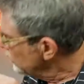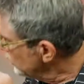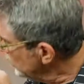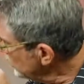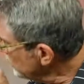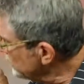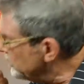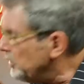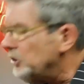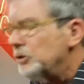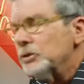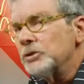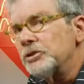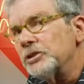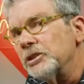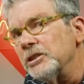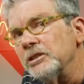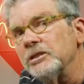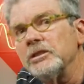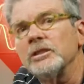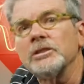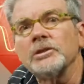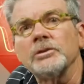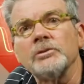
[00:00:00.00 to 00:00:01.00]
We'll be
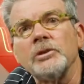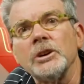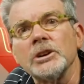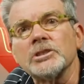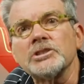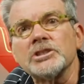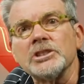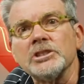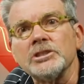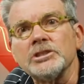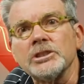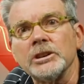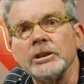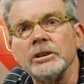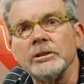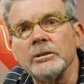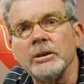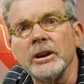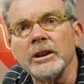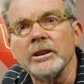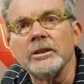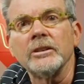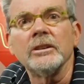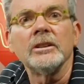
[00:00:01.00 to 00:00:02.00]
using this function
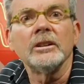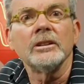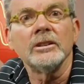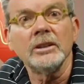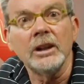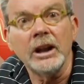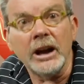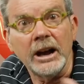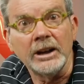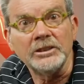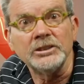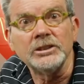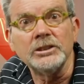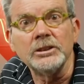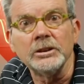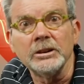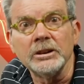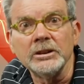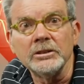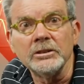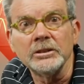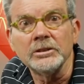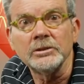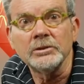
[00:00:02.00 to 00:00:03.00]
generator a lot
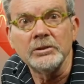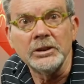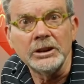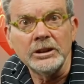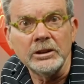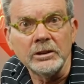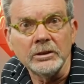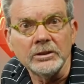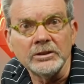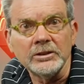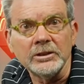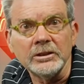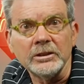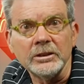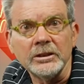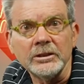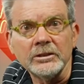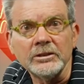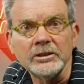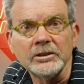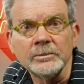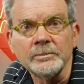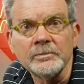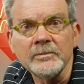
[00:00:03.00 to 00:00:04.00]
during this video
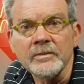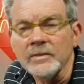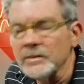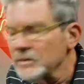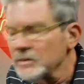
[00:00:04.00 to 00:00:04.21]
series.